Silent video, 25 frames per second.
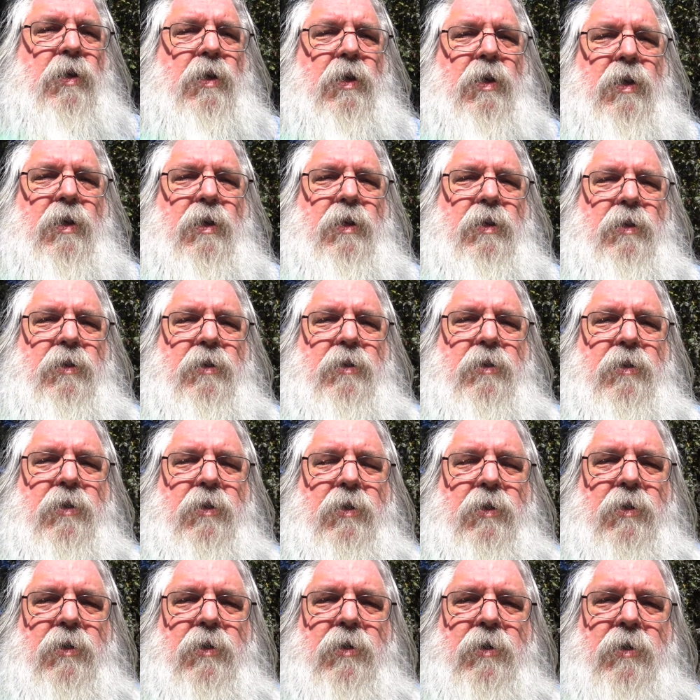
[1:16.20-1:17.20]

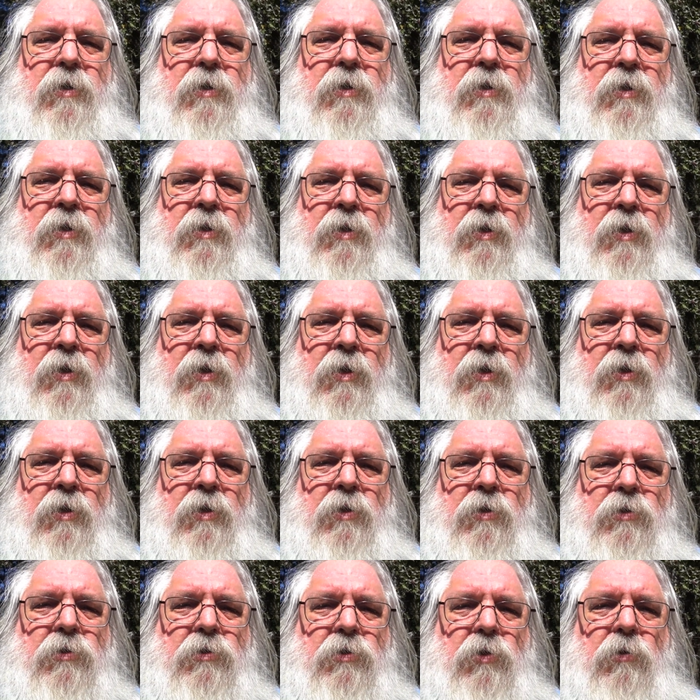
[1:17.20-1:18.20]
And
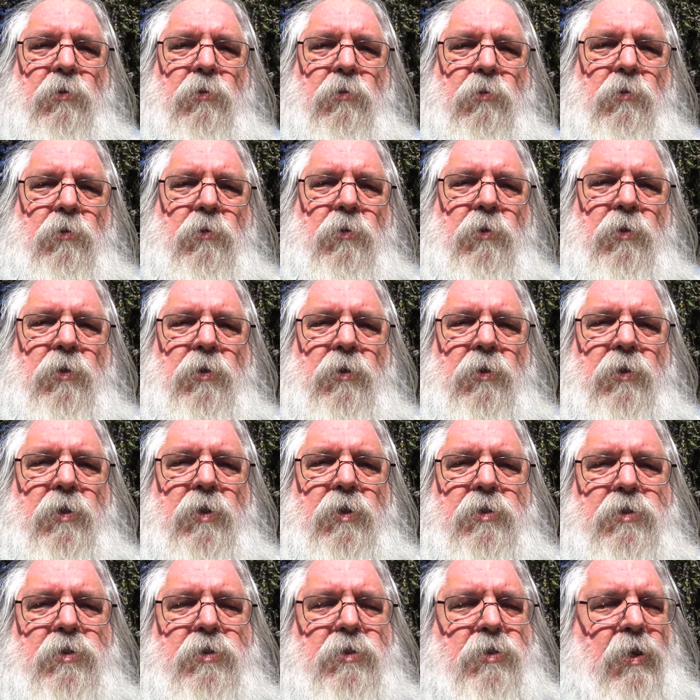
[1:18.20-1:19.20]
so
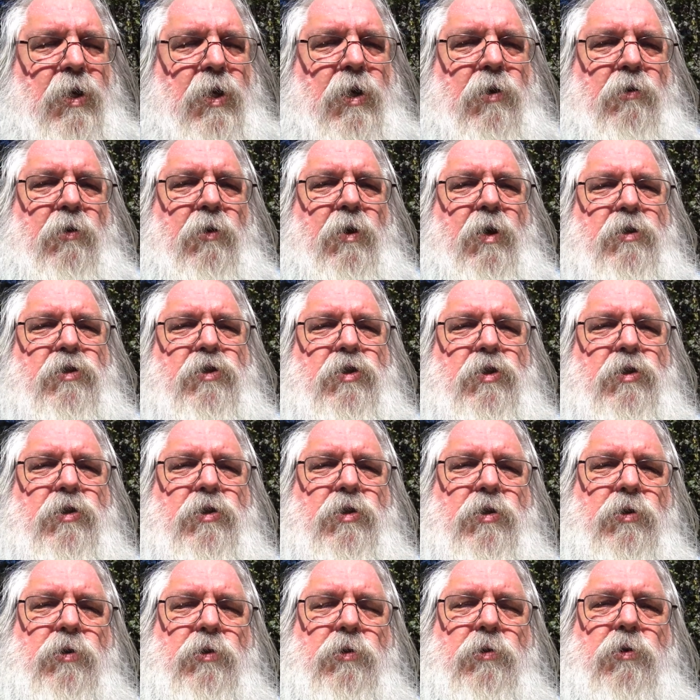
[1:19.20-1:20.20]
this is an introduction
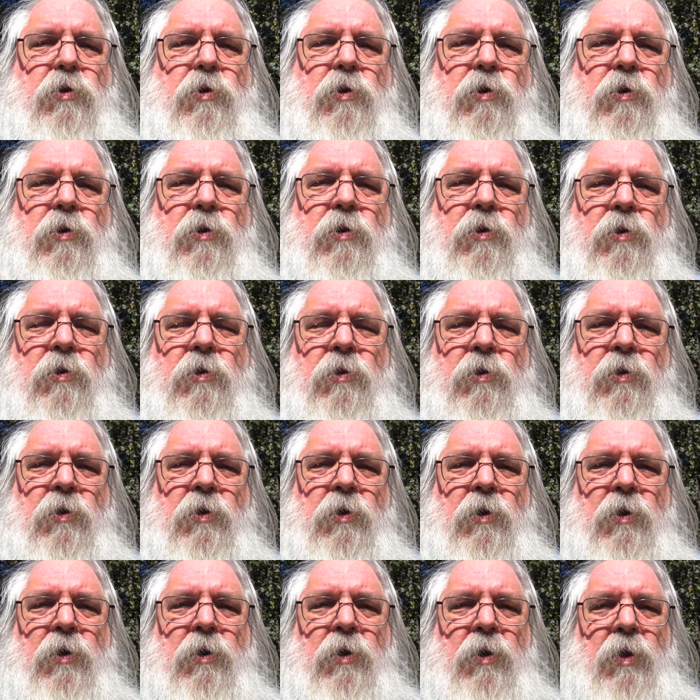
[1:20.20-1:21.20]
to
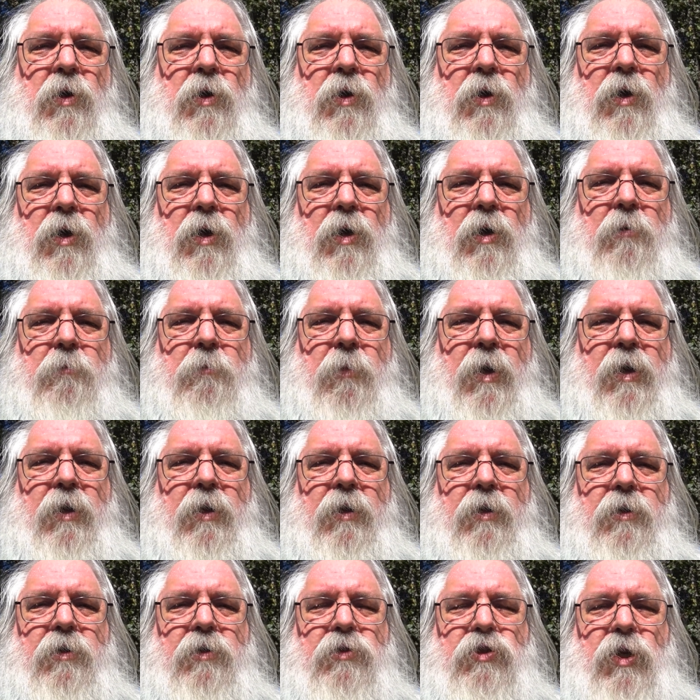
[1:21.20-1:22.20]
my
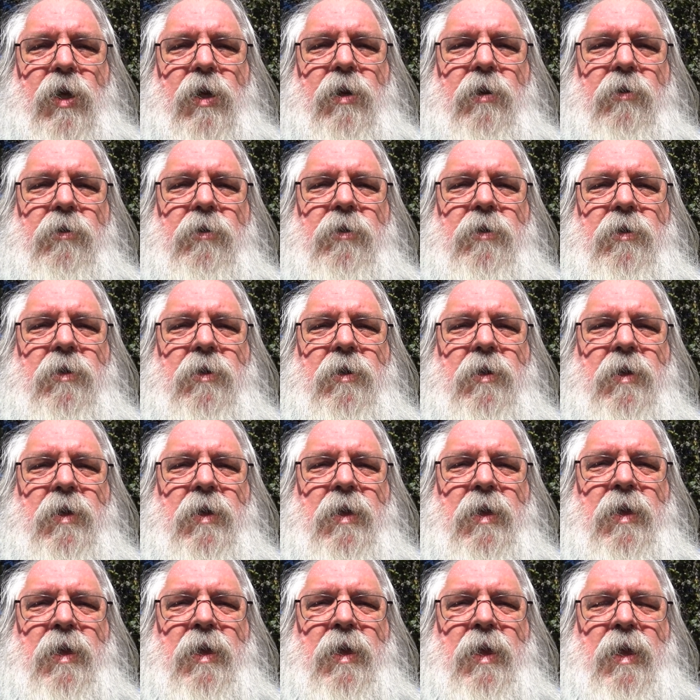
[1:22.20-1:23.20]
channel,
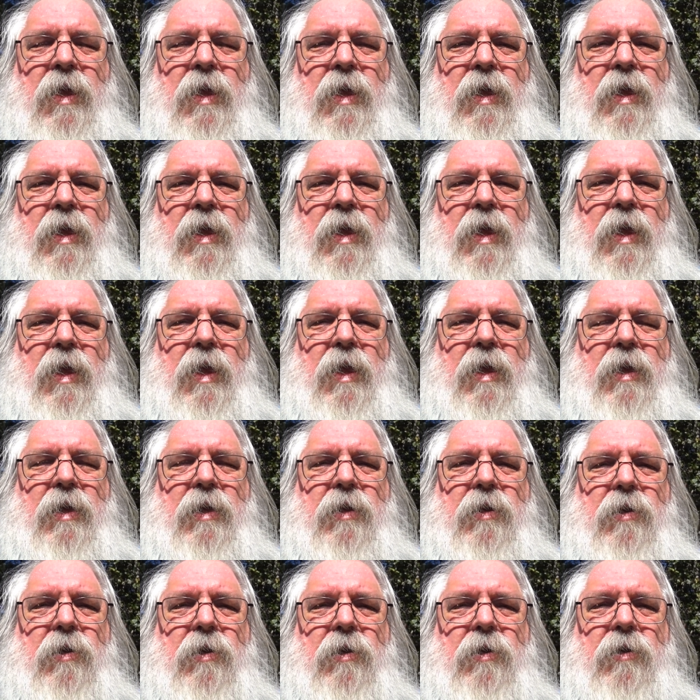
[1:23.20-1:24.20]

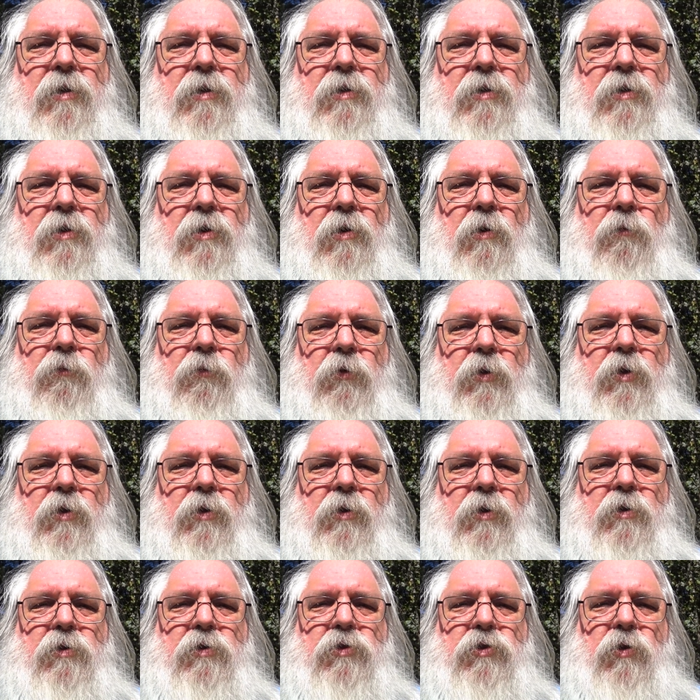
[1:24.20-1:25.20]
and hopefully
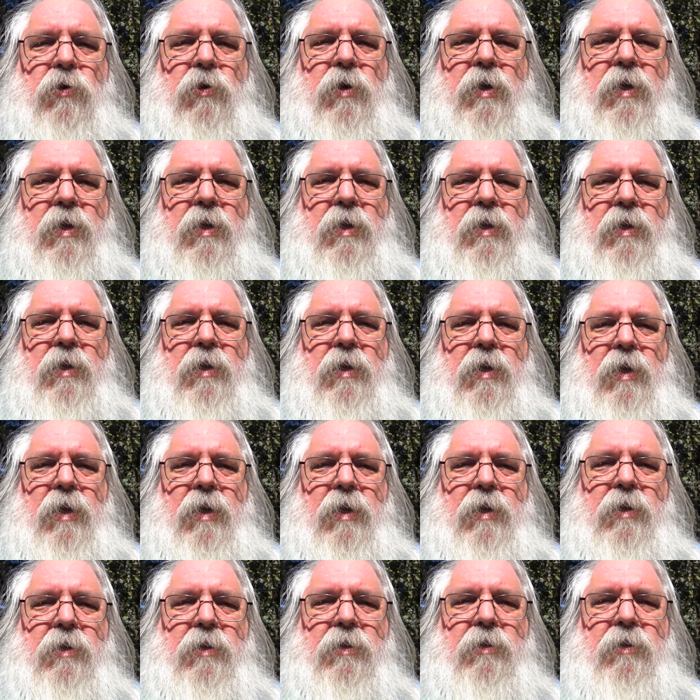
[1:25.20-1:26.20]
you'll enjoy
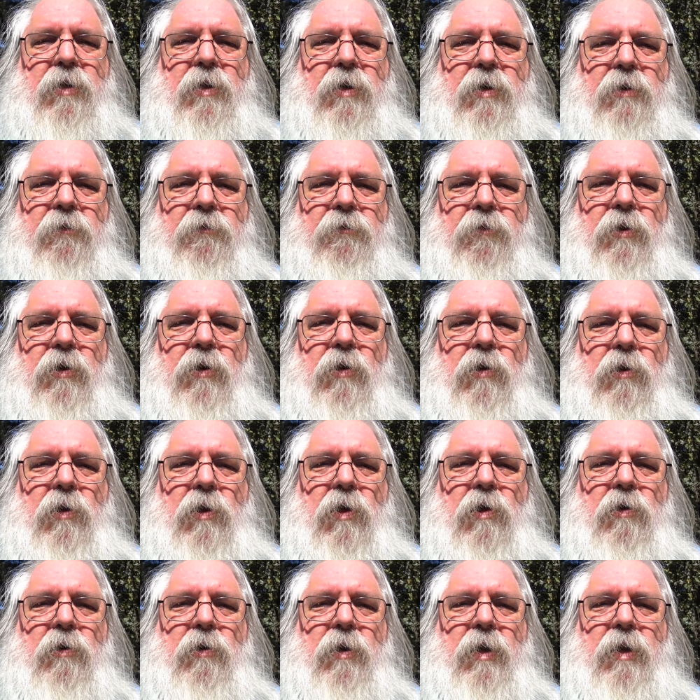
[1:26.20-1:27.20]
and follow
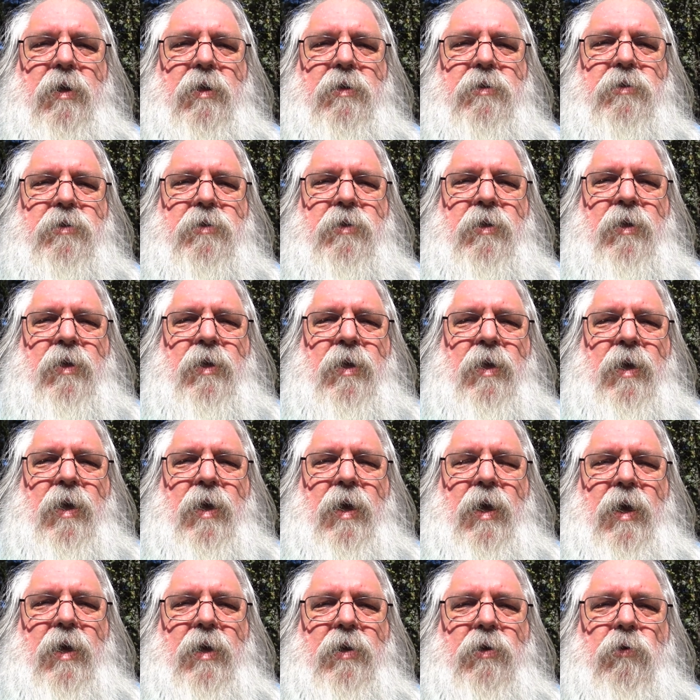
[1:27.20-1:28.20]
along as
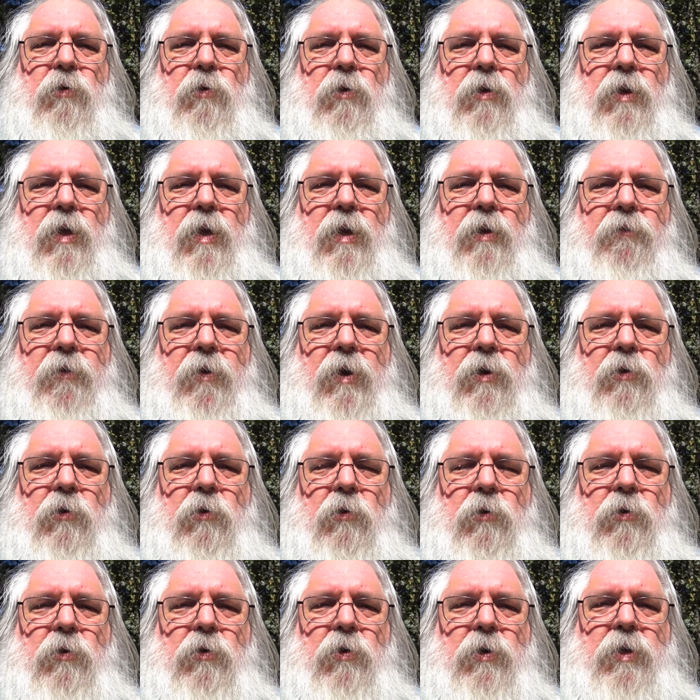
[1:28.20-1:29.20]
I do a lot of
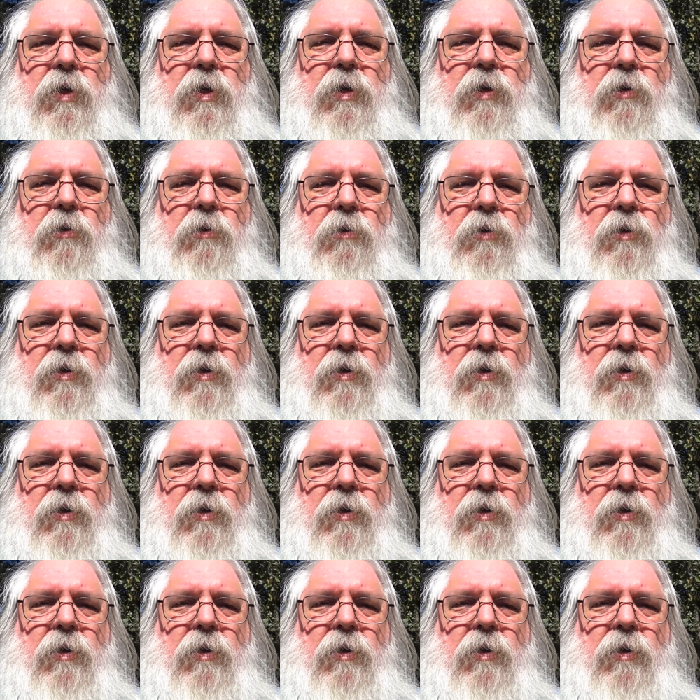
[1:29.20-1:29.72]
outdoor cooking,